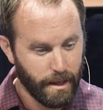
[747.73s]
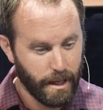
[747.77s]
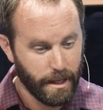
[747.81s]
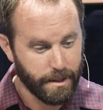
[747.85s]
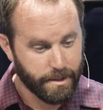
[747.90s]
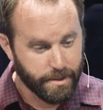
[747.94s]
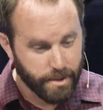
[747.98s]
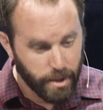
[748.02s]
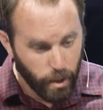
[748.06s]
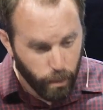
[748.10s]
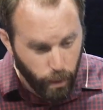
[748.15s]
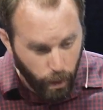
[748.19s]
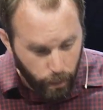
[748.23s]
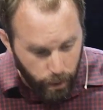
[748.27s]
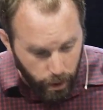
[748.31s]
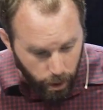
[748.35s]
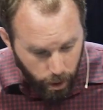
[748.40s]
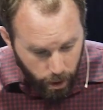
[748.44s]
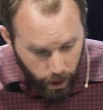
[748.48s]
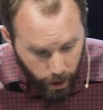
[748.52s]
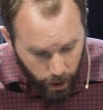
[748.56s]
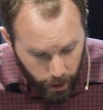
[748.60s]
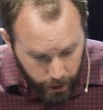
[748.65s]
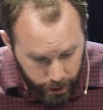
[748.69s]
And so, what we
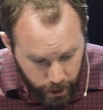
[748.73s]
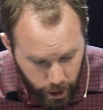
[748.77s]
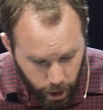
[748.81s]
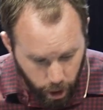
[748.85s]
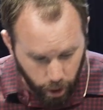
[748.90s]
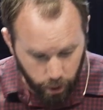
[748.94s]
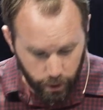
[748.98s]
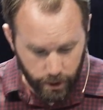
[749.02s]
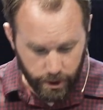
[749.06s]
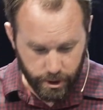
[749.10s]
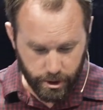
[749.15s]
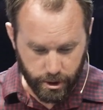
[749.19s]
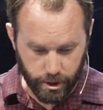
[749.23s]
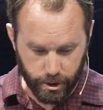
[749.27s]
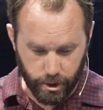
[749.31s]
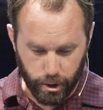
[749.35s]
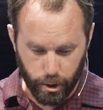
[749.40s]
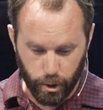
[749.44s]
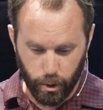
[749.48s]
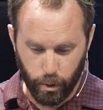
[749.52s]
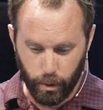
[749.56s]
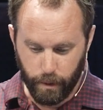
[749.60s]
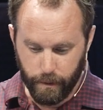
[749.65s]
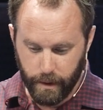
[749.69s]
are encouraged to
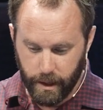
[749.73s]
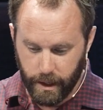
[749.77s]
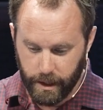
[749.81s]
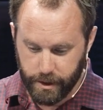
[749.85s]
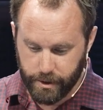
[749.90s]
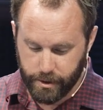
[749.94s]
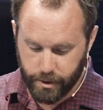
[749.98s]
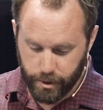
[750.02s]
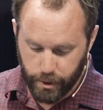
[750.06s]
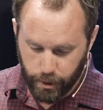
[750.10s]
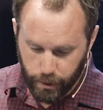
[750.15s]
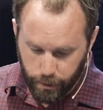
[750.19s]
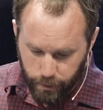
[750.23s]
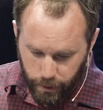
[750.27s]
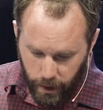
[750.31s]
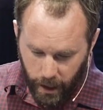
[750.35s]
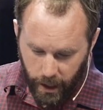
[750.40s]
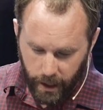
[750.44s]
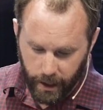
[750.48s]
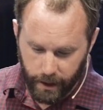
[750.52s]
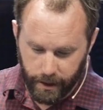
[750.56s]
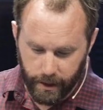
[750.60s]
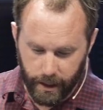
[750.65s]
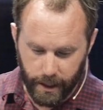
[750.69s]
do is to
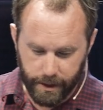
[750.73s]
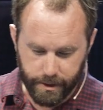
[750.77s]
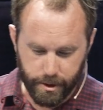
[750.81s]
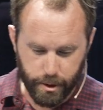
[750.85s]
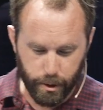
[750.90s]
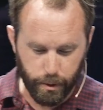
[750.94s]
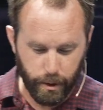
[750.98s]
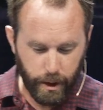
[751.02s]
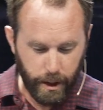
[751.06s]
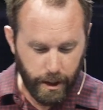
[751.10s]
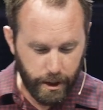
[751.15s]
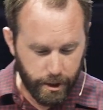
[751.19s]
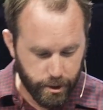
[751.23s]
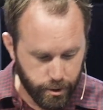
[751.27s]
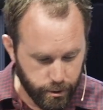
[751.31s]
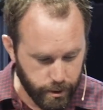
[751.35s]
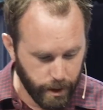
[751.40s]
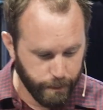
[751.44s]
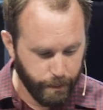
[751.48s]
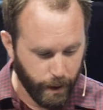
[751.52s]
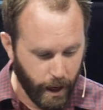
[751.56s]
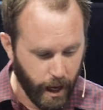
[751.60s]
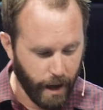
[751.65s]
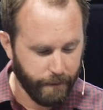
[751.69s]
run and to
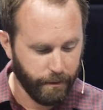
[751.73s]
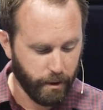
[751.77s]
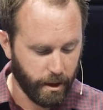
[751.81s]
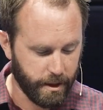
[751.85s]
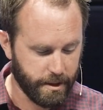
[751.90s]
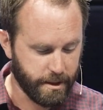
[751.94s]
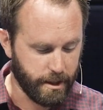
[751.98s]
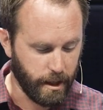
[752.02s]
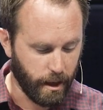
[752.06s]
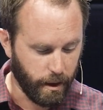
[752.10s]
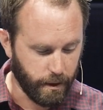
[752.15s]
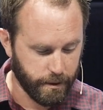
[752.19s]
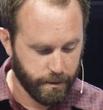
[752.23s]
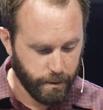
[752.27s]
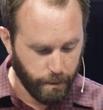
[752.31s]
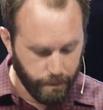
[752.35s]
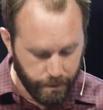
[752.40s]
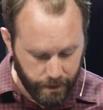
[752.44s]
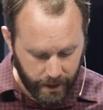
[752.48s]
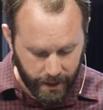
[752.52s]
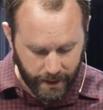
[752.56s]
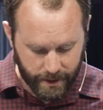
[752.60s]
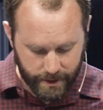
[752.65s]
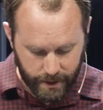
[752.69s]
strip off ourselves
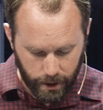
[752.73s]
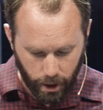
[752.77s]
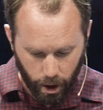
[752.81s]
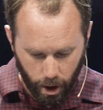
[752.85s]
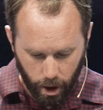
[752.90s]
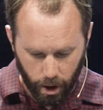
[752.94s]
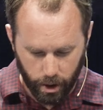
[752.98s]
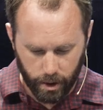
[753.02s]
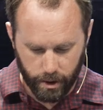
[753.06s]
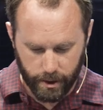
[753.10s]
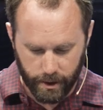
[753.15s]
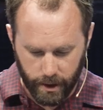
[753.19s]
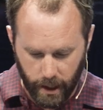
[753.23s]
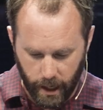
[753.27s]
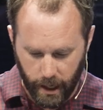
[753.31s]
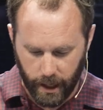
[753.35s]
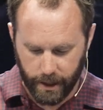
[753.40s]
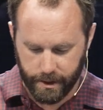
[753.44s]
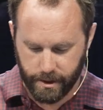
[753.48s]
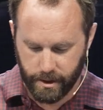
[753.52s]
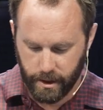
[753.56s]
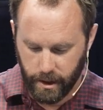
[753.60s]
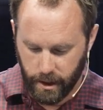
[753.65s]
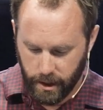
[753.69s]
from things that are
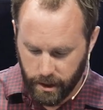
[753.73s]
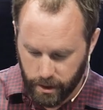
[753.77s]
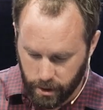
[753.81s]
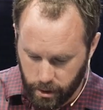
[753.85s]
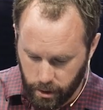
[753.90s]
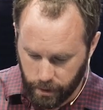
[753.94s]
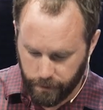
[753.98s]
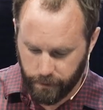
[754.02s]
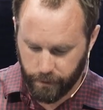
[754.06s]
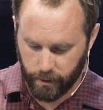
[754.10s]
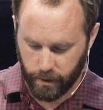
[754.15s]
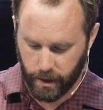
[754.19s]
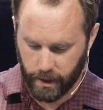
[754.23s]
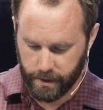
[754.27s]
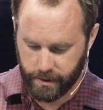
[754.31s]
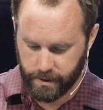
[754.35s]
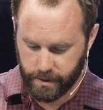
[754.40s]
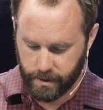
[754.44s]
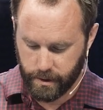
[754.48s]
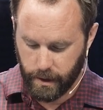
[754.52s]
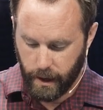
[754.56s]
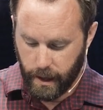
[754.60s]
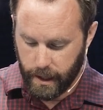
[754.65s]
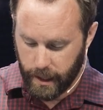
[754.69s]
not good for
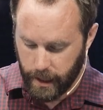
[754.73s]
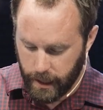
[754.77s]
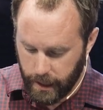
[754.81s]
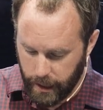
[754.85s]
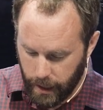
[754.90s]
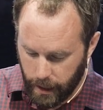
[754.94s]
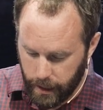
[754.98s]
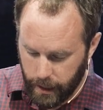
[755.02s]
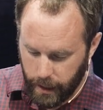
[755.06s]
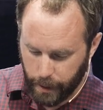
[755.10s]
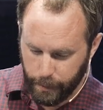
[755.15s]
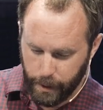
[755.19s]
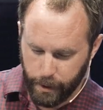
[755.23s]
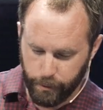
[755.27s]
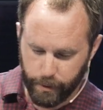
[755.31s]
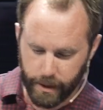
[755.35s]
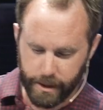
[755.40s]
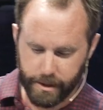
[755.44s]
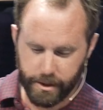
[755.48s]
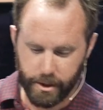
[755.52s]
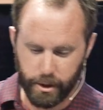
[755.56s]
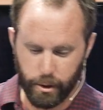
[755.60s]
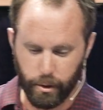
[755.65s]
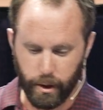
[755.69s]
us. L- let me
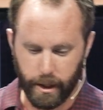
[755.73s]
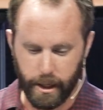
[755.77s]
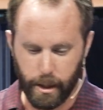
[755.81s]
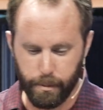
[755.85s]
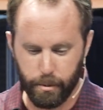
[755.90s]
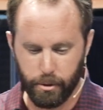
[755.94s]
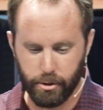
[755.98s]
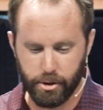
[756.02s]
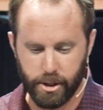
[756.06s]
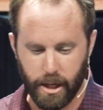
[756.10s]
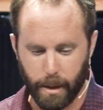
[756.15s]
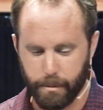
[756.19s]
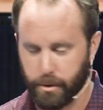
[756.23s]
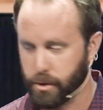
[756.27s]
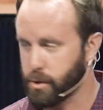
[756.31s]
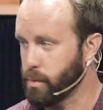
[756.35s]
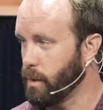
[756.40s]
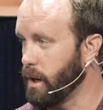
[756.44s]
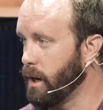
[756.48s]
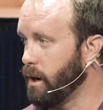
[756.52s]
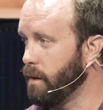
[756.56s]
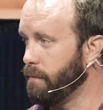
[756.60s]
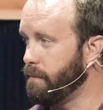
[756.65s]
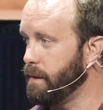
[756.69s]
read to you Hebrews chapter
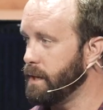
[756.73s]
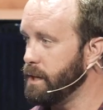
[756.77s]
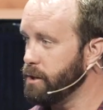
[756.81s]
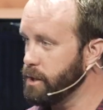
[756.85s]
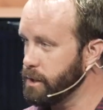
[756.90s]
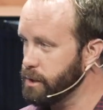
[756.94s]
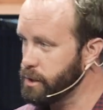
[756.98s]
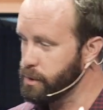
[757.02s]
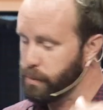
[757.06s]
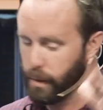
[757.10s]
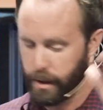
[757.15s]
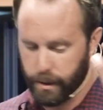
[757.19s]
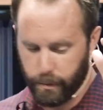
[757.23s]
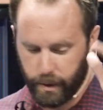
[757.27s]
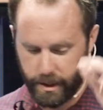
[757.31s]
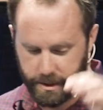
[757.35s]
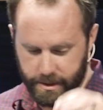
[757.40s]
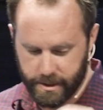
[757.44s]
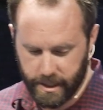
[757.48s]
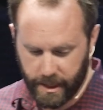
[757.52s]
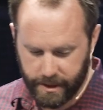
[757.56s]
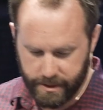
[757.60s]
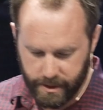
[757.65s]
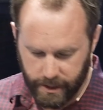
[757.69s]
12. Here, you see what
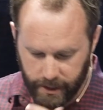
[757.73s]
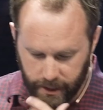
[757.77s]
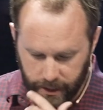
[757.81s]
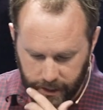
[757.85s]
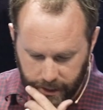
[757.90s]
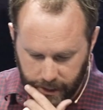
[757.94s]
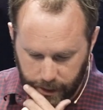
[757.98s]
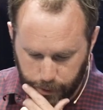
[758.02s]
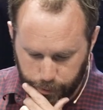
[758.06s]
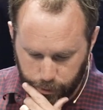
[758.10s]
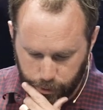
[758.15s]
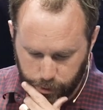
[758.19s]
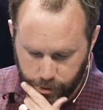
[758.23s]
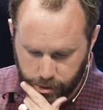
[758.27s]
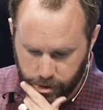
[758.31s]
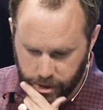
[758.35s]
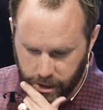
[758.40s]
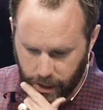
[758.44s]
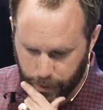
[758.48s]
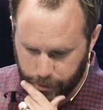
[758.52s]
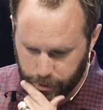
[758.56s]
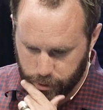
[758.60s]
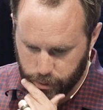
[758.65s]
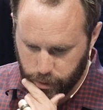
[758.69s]
it says in, in Hebrews
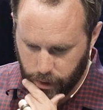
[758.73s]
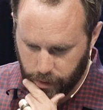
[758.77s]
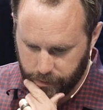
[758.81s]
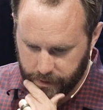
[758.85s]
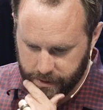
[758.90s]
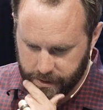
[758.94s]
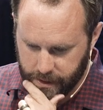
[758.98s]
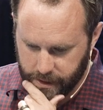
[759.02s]
chapter 12.